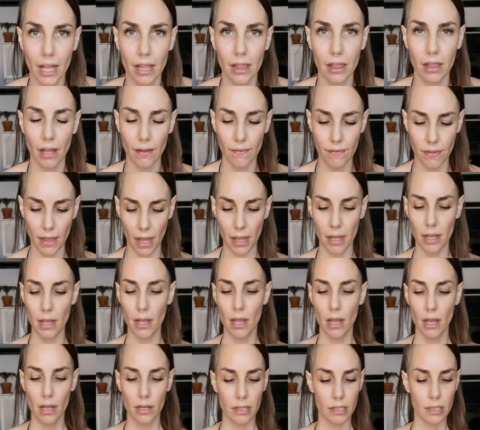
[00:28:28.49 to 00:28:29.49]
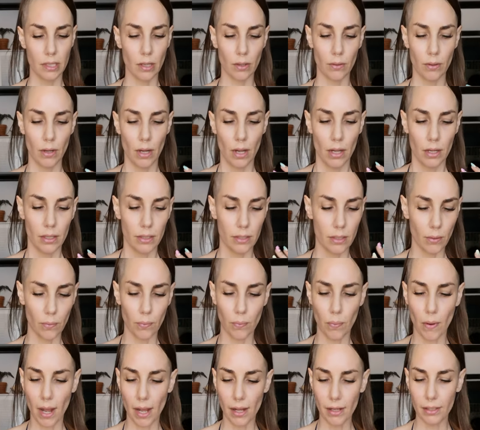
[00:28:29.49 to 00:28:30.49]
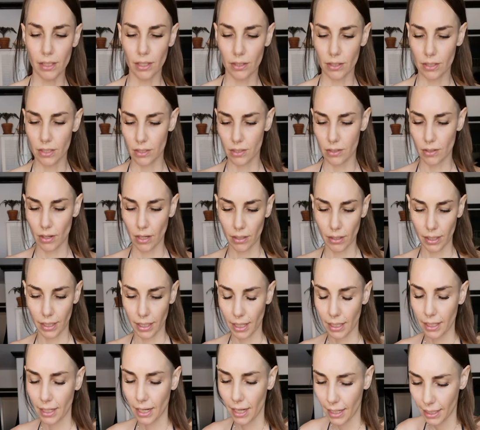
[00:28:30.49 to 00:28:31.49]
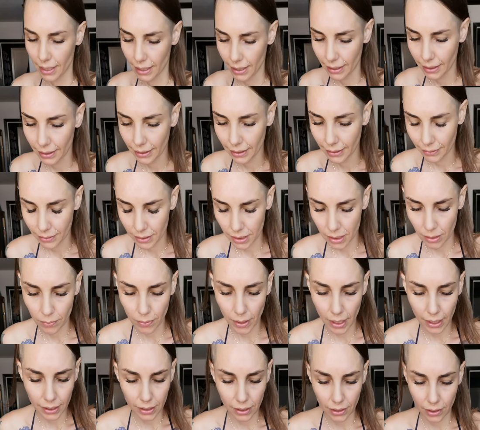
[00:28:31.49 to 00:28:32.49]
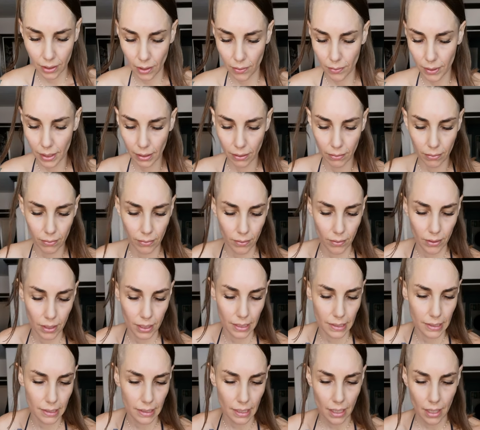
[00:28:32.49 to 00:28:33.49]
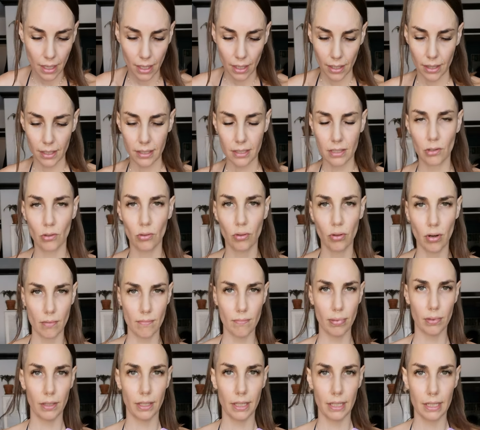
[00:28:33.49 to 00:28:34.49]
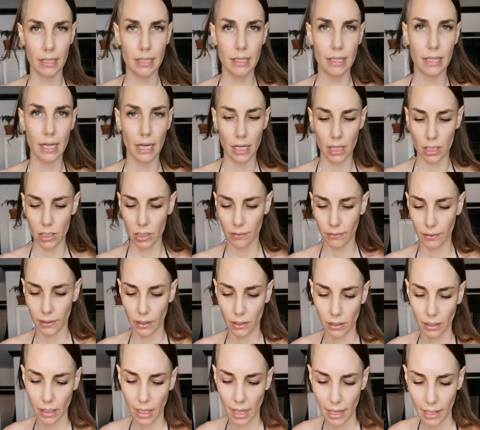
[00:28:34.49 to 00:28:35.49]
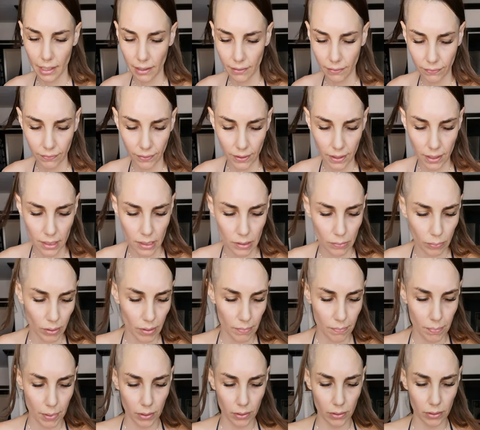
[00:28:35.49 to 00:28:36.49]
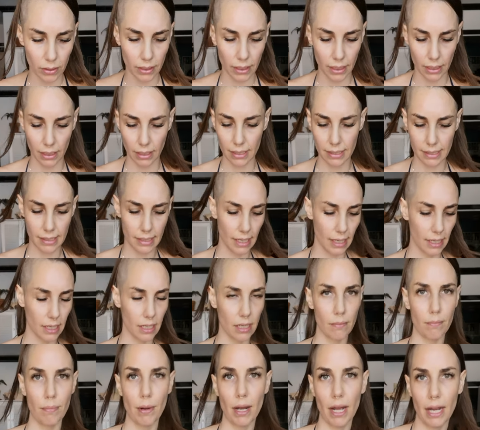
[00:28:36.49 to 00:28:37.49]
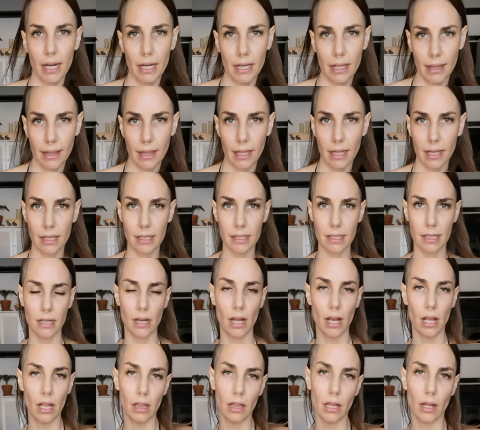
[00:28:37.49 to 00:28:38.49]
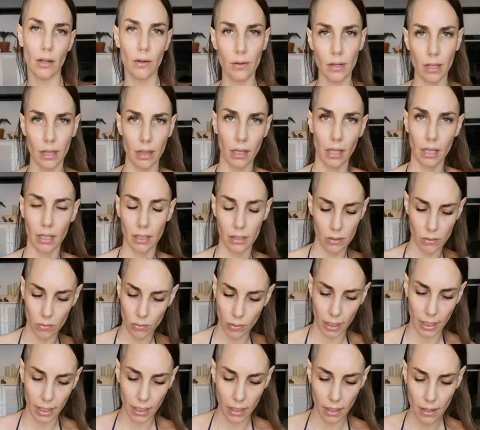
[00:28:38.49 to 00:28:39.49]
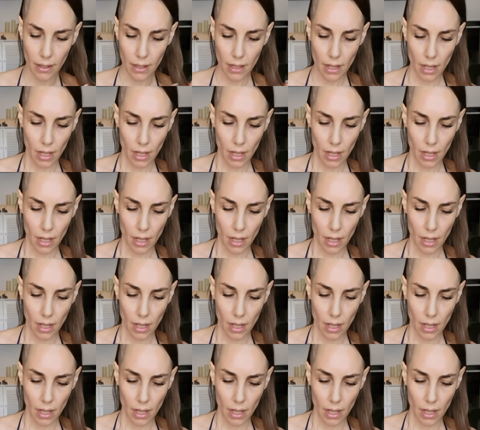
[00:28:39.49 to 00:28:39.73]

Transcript: I love that. So so while you're struggling, I got it. So while you're going through these this crumbling stage of your life and this rebuilding, this saying goodbye to things and hello to things, right?